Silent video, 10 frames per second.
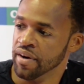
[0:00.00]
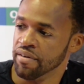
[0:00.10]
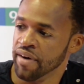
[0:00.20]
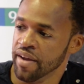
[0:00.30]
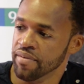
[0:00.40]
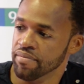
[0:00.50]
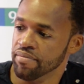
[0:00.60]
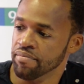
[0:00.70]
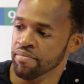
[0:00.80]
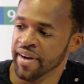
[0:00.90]
Right?
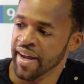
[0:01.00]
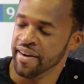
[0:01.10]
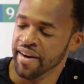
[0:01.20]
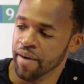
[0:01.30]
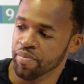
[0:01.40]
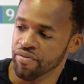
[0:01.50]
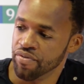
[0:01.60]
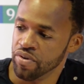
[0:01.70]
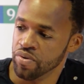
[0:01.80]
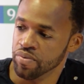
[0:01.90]
But that didn't happen
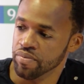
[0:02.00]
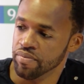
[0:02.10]
for you.